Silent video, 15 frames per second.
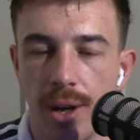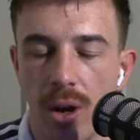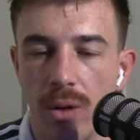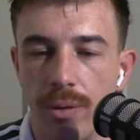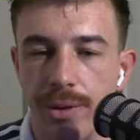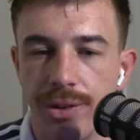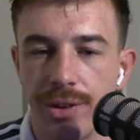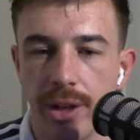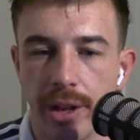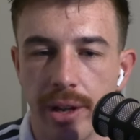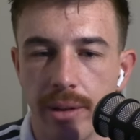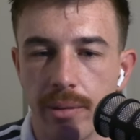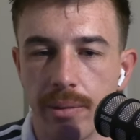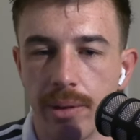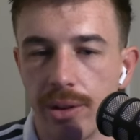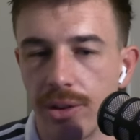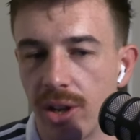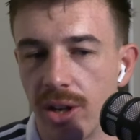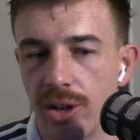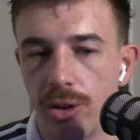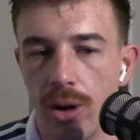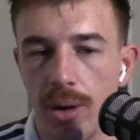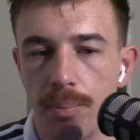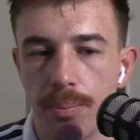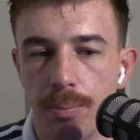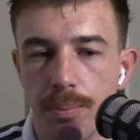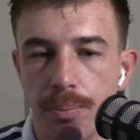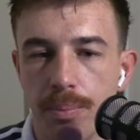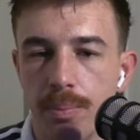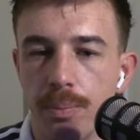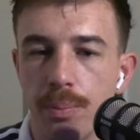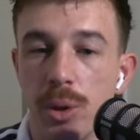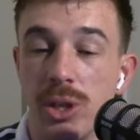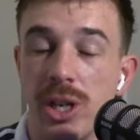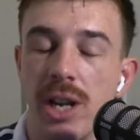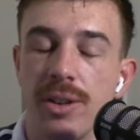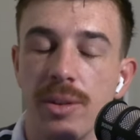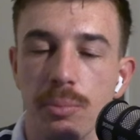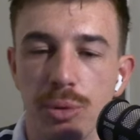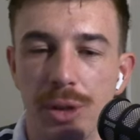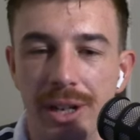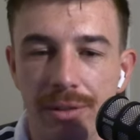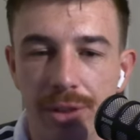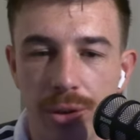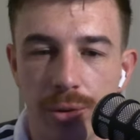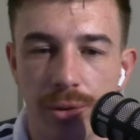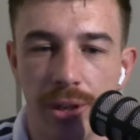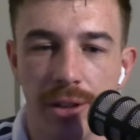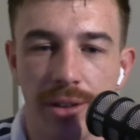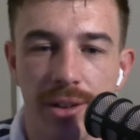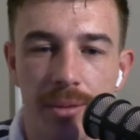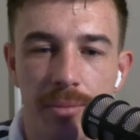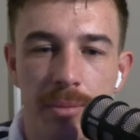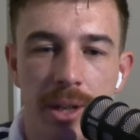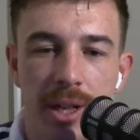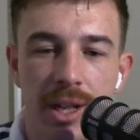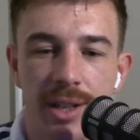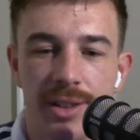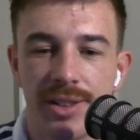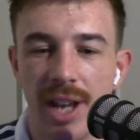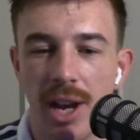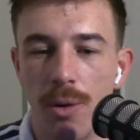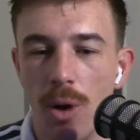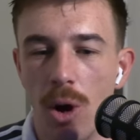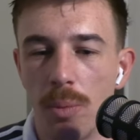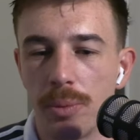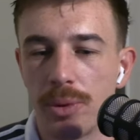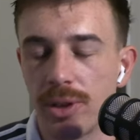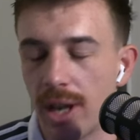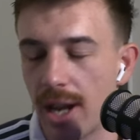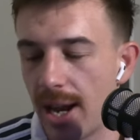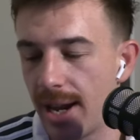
obviously is going to try and push out some previews and some yeah. sell ops. It's going to be